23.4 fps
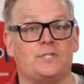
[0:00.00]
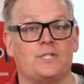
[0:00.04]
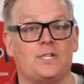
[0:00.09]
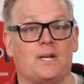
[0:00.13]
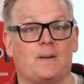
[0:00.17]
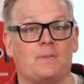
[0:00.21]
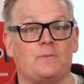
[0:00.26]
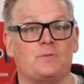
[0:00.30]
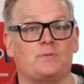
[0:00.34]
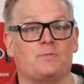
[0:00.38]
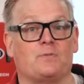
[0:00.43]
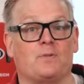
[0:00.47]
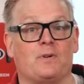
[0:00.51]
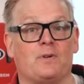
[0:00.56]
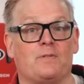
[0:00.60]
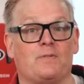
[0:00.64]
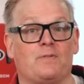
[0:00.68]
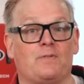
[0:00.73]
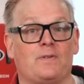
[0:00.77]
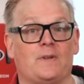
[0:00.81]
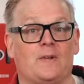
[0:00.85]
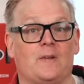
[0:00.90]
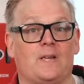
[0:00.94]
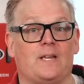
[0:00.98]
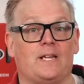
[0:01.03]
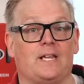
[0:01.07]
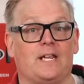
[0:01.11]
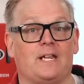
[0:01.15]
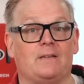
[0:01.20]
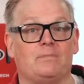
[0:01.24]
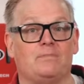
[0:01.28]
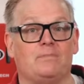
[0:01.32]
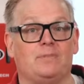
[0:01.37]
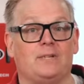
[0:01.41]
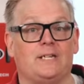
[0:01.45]
steps for filling
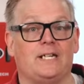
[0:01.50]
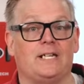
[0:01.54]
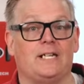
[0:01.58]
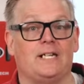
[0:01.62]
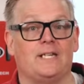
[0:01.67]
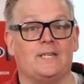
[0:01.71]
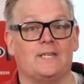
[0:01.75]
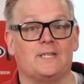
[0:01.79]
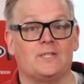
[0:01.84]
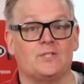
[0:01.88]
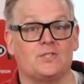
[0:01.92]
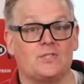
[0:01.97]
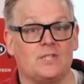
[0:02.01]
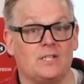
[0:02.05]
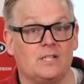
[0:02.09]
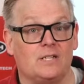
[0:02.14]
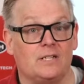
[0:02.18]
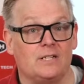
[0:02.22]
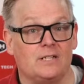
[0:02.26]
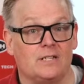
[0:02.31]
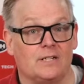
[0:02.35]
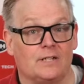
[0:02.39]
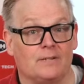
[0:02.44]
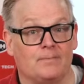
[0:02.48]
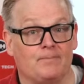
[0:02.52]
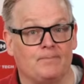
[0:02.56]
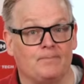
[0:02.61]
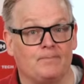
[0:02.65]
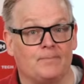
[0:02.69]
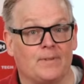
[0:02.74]
and bleeding the cylinder.